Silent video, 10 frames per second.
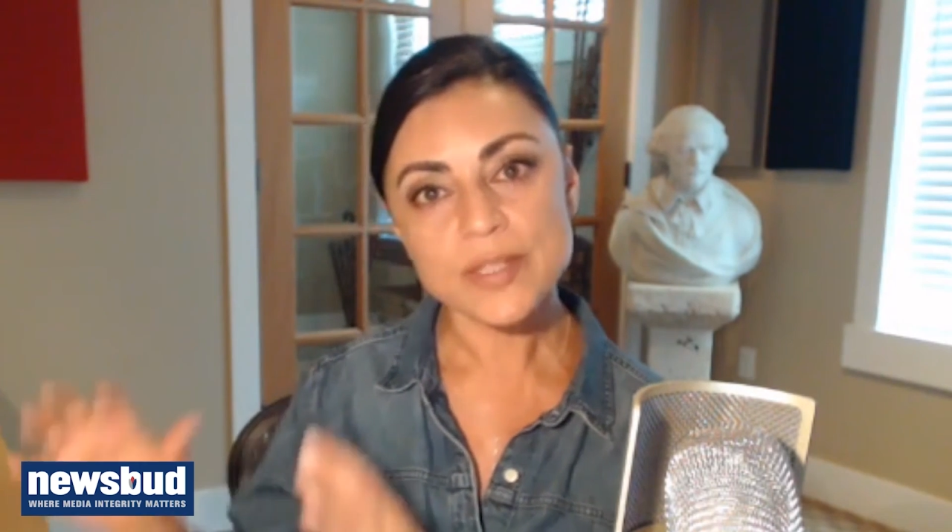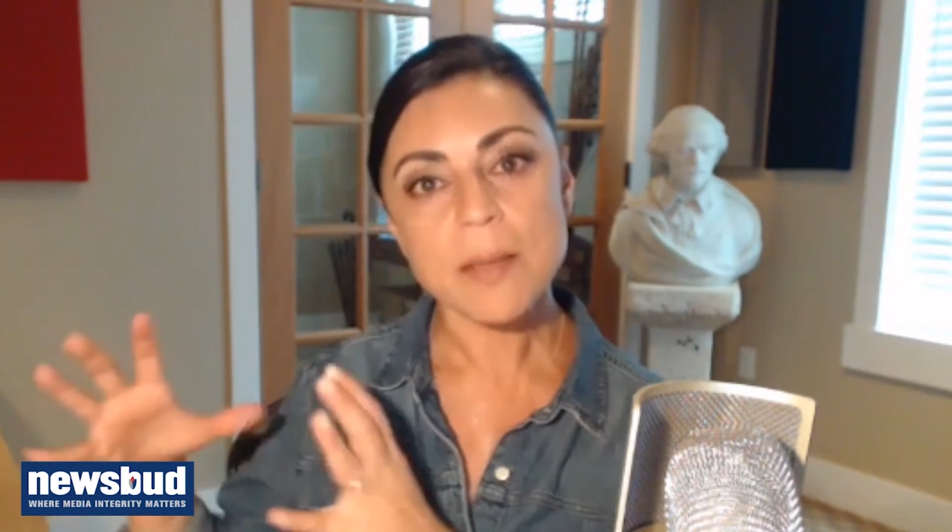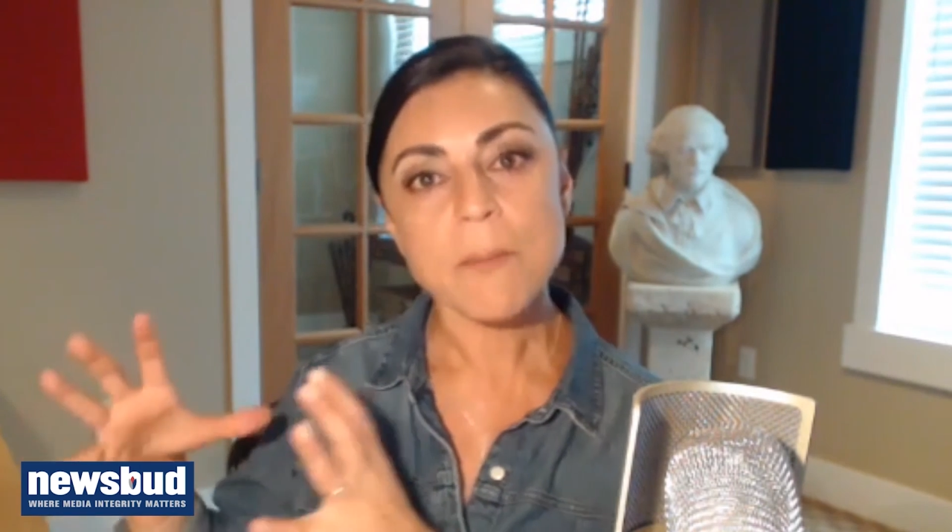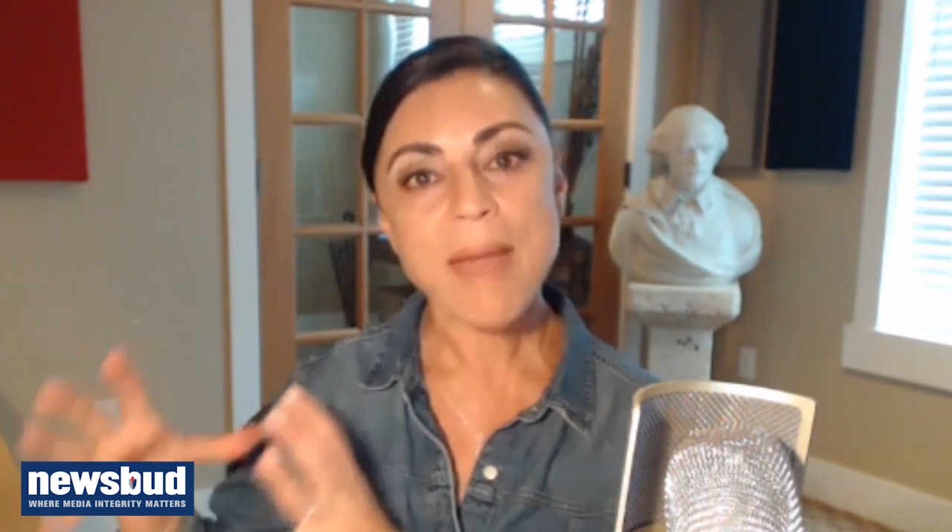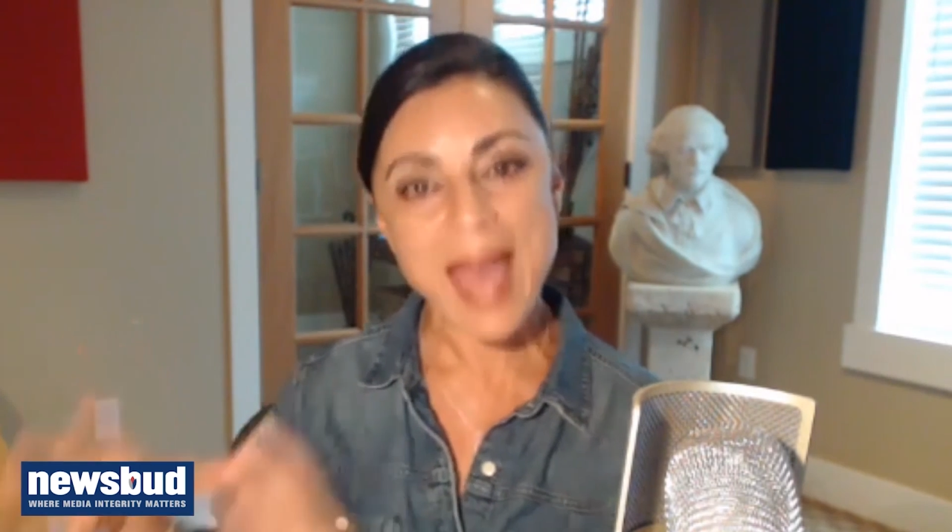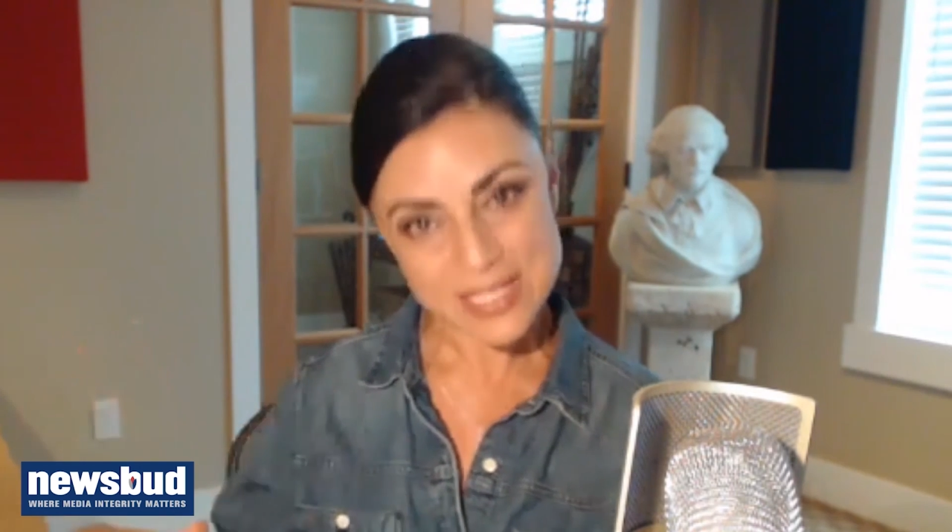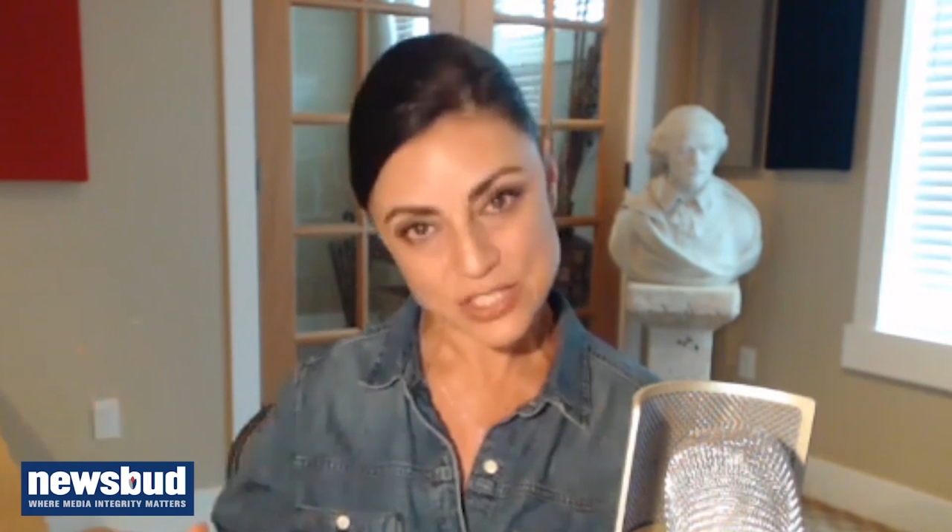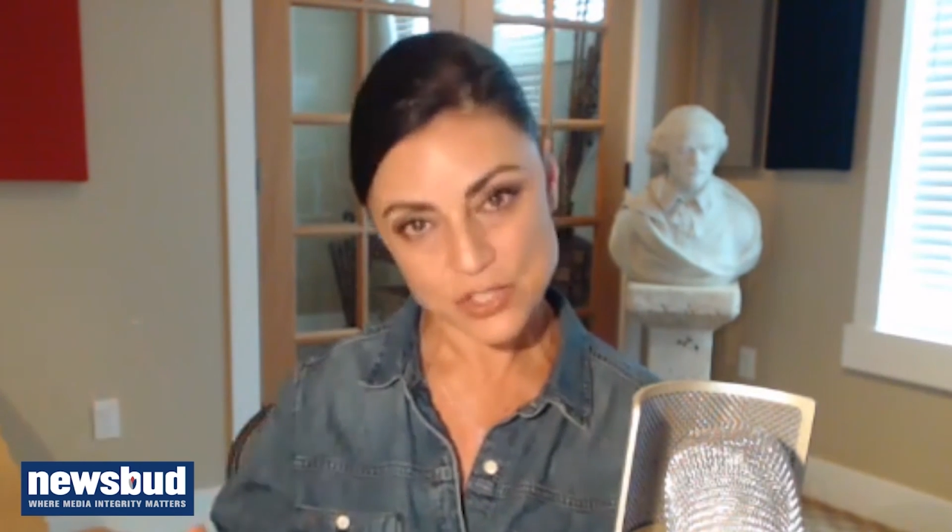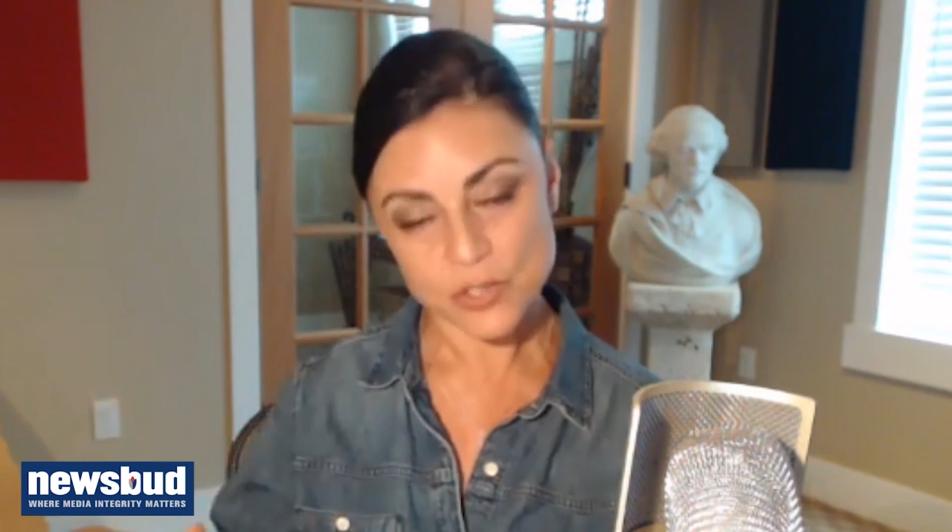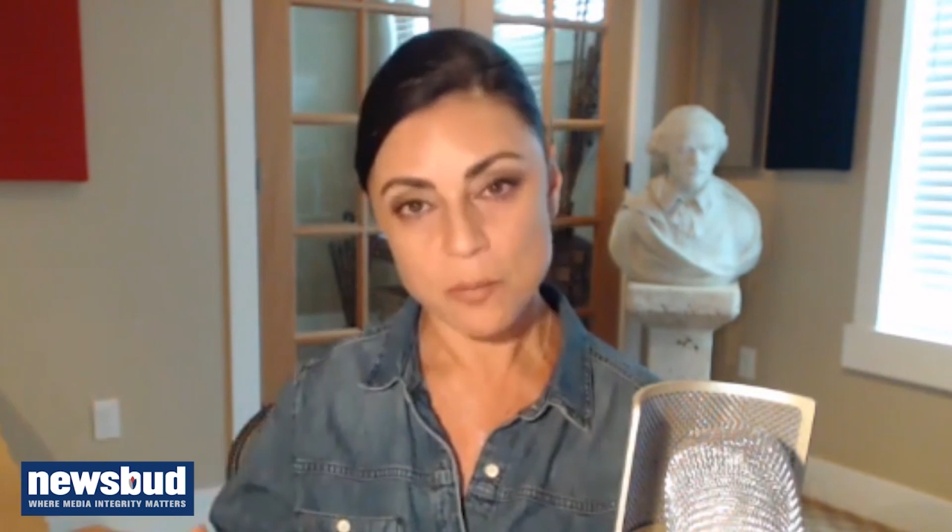the
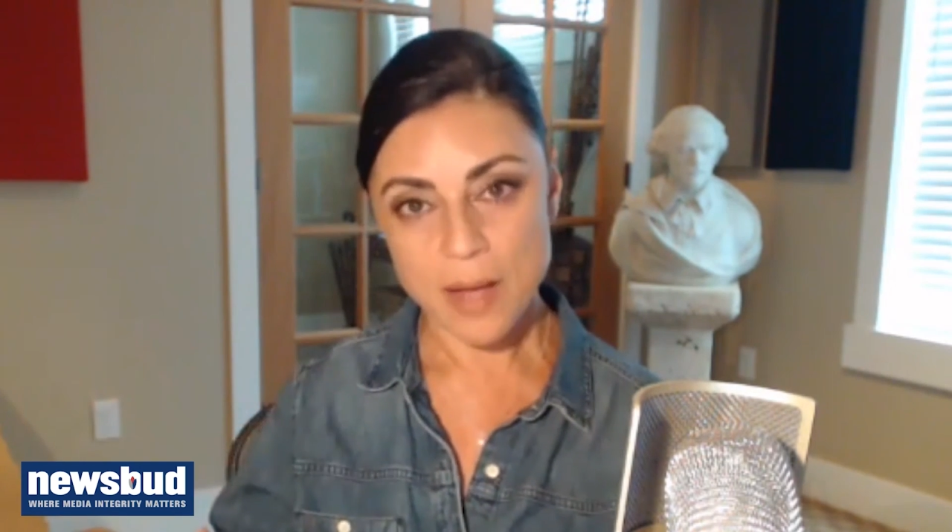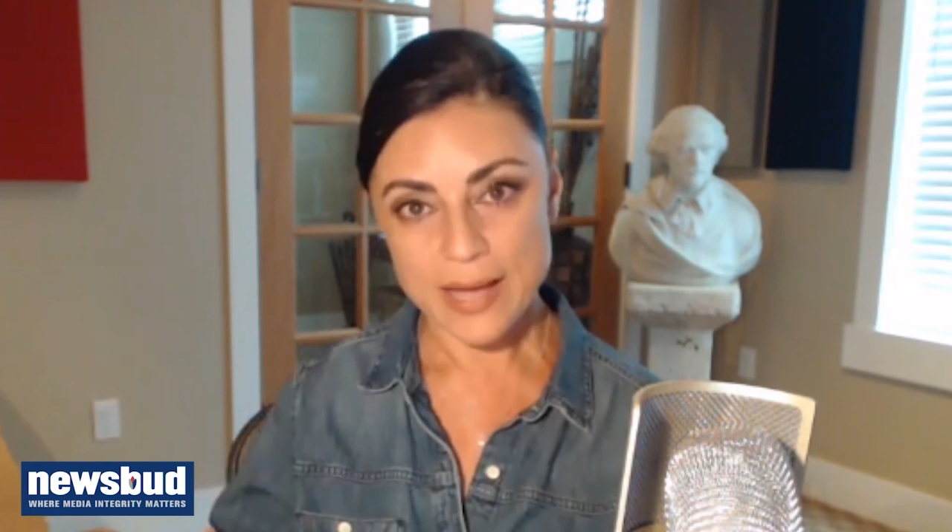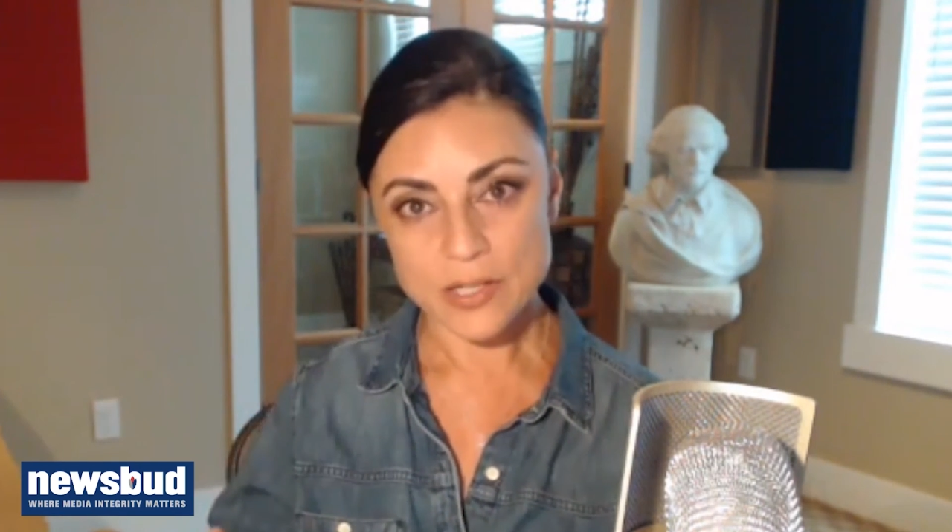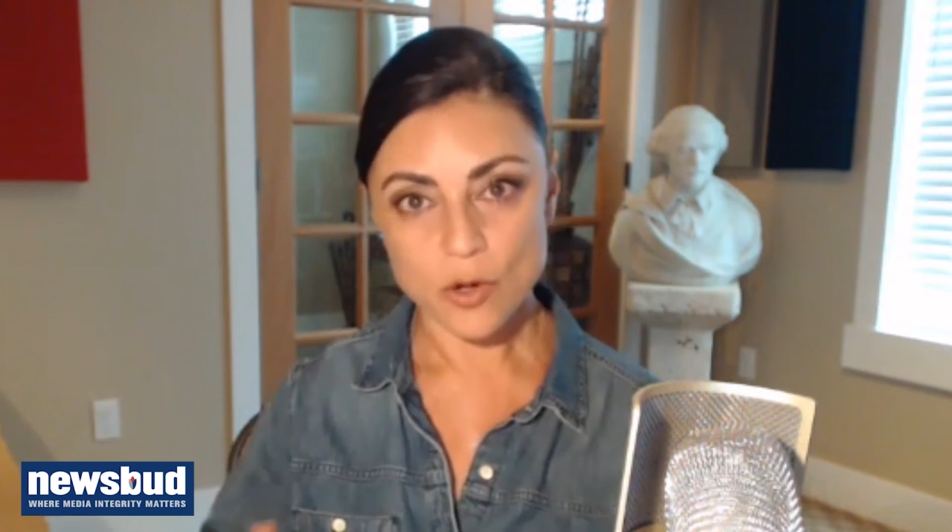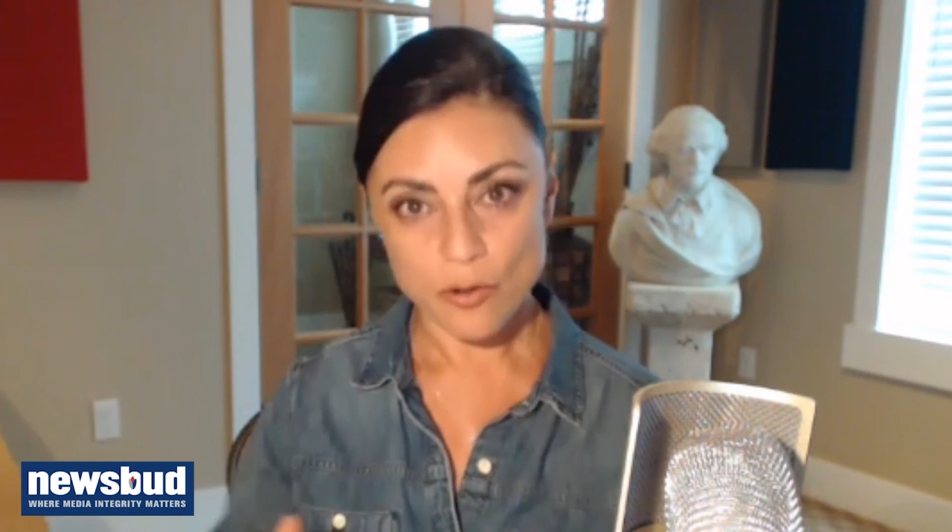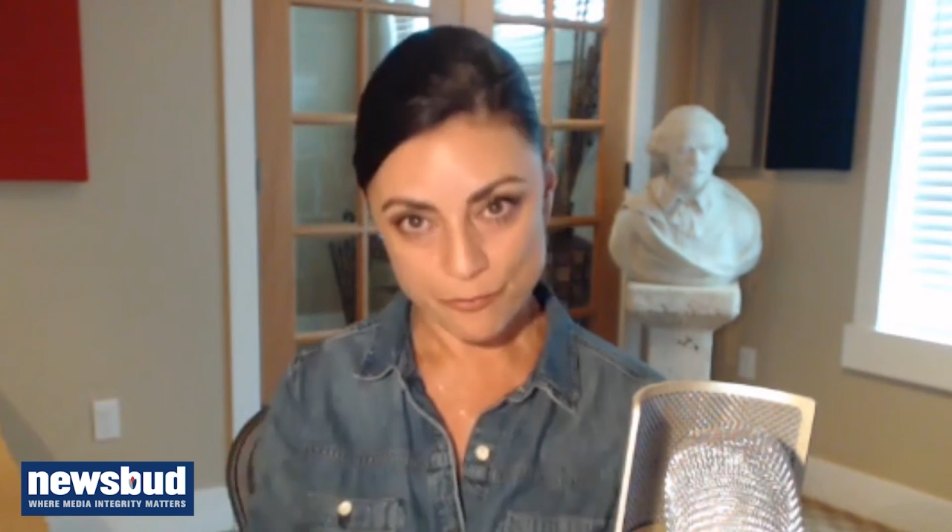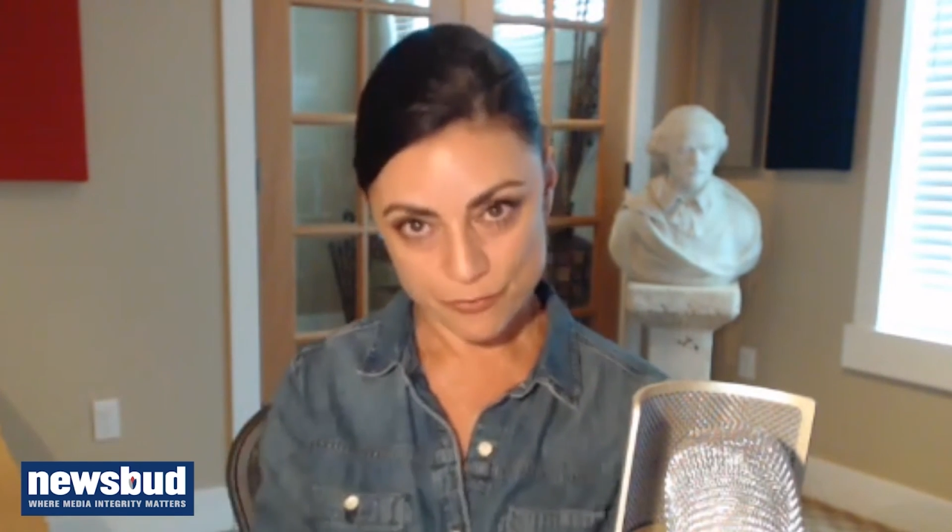mastermind of